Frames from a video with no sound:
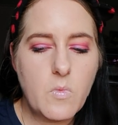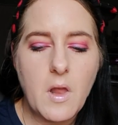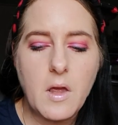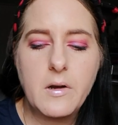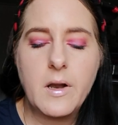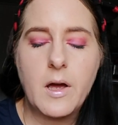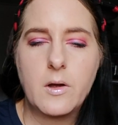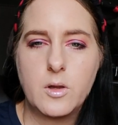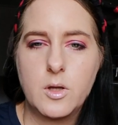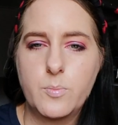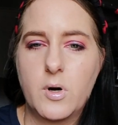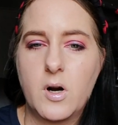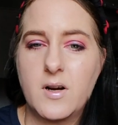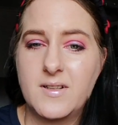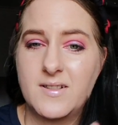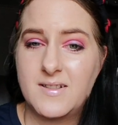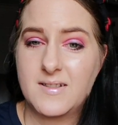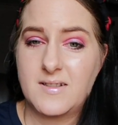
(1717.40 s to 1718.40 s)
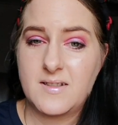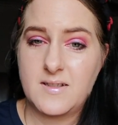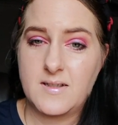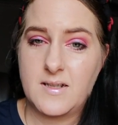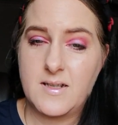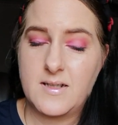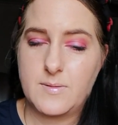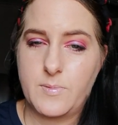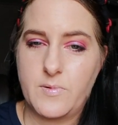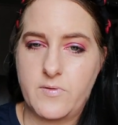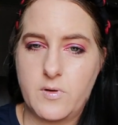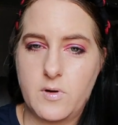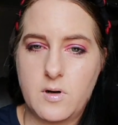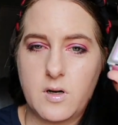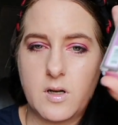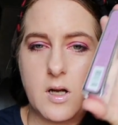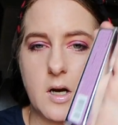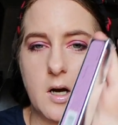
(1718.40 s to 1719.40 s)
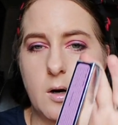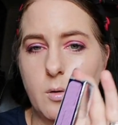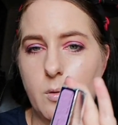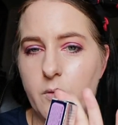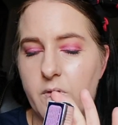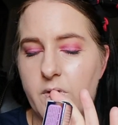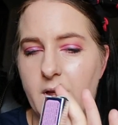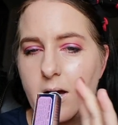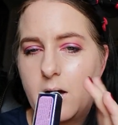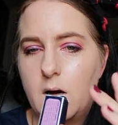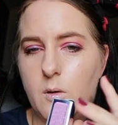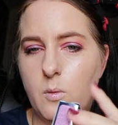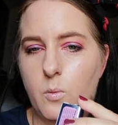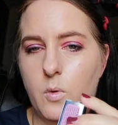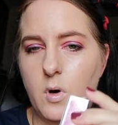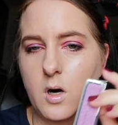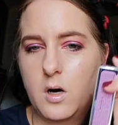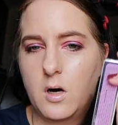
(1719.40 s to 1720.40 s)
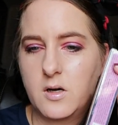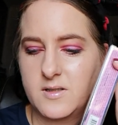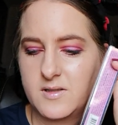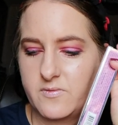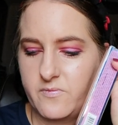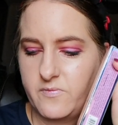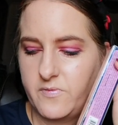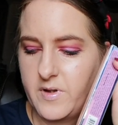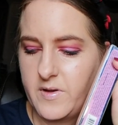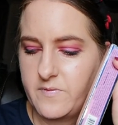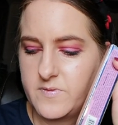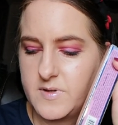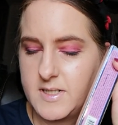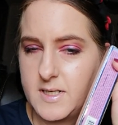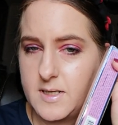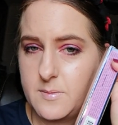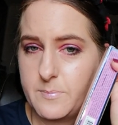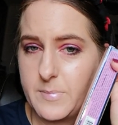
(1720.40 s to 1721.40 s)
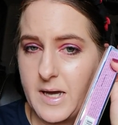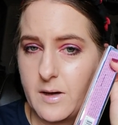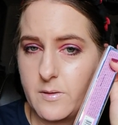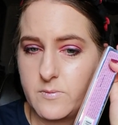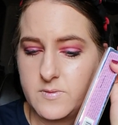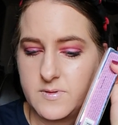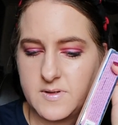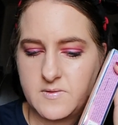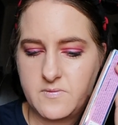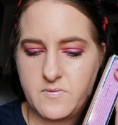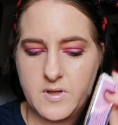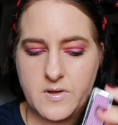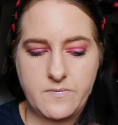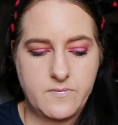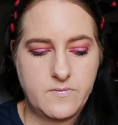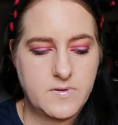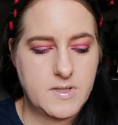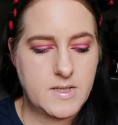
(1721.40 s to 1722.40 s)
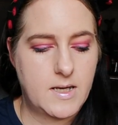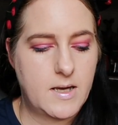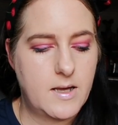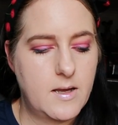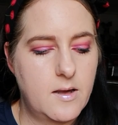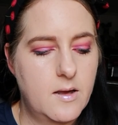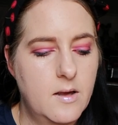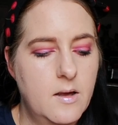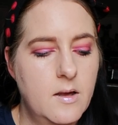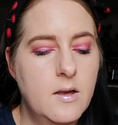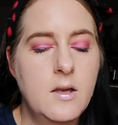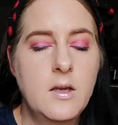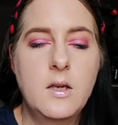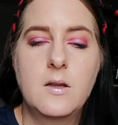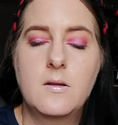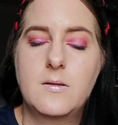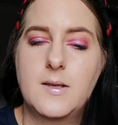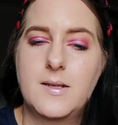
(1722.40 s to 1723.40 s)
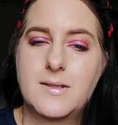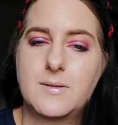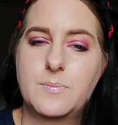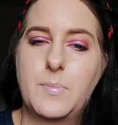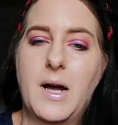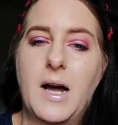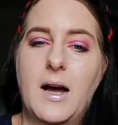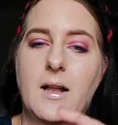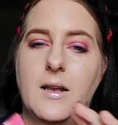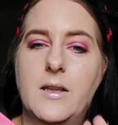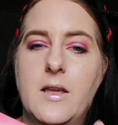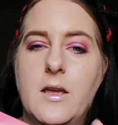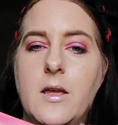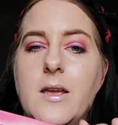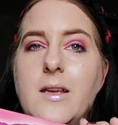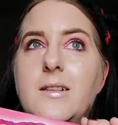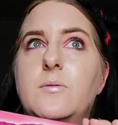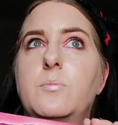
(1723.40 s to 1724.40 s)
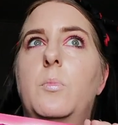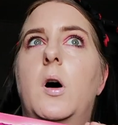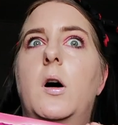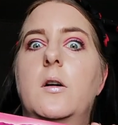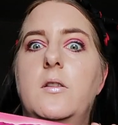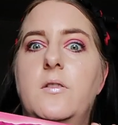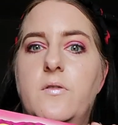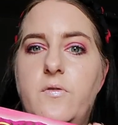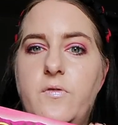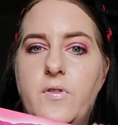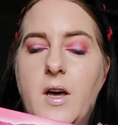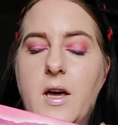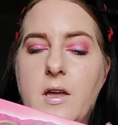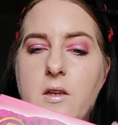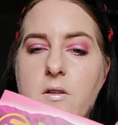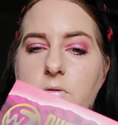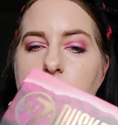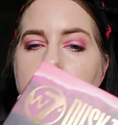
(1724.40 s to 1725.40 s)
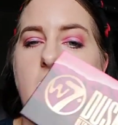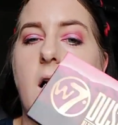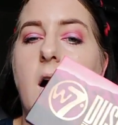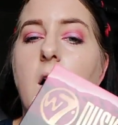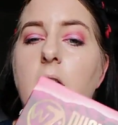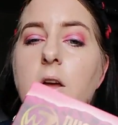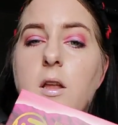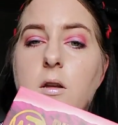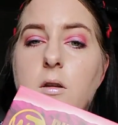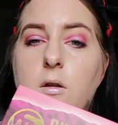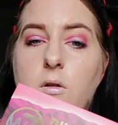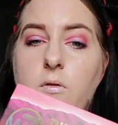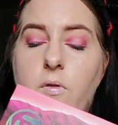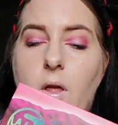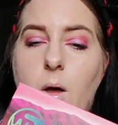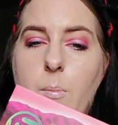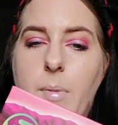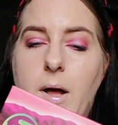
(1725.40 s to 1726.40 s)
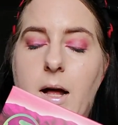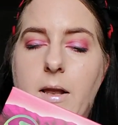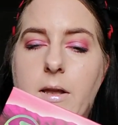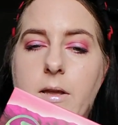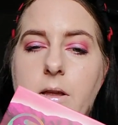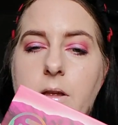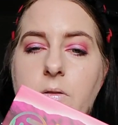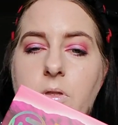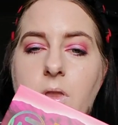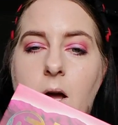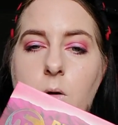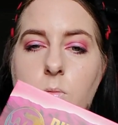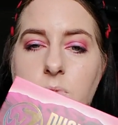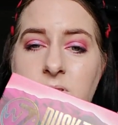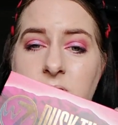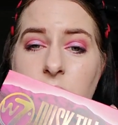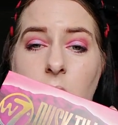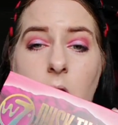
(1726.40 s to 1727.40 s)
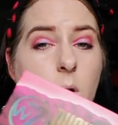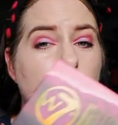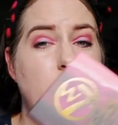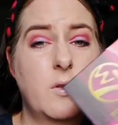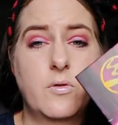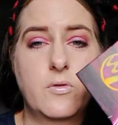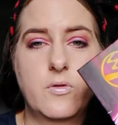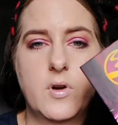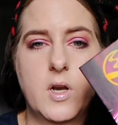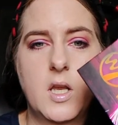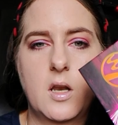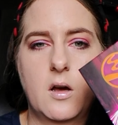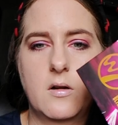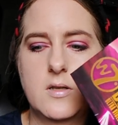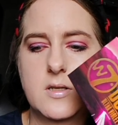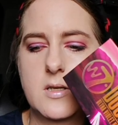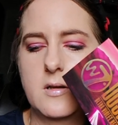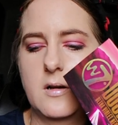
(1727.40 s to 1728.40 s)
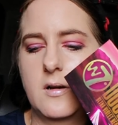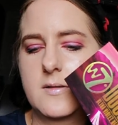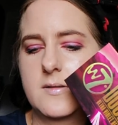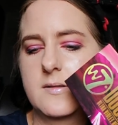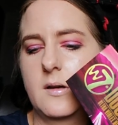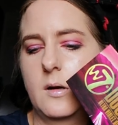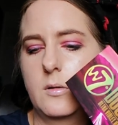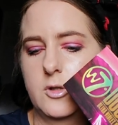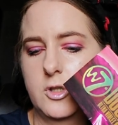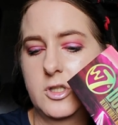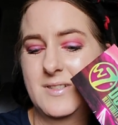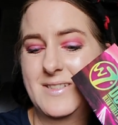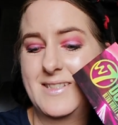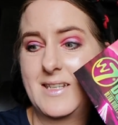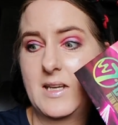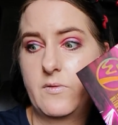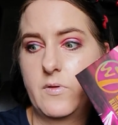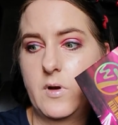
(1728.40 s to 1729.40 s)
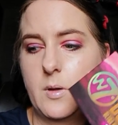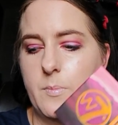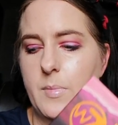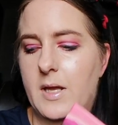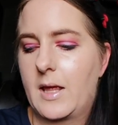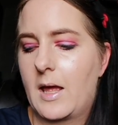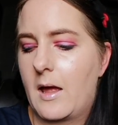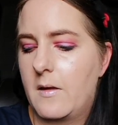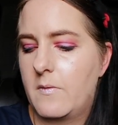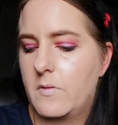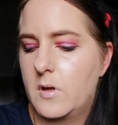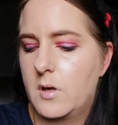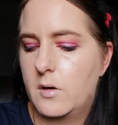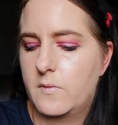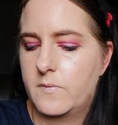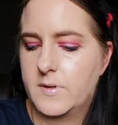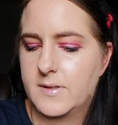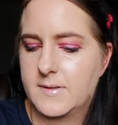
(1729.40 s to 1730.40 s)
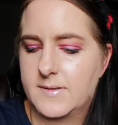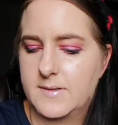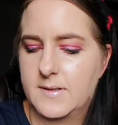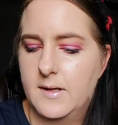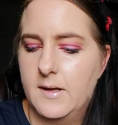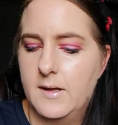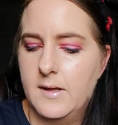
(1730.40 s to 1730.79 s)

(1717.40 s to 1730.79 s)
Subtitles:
Now the prices of these before I go, that was £15.50. This palette is my favourite. I love that palette, and that was only £3.99, so I should definitely be getting the others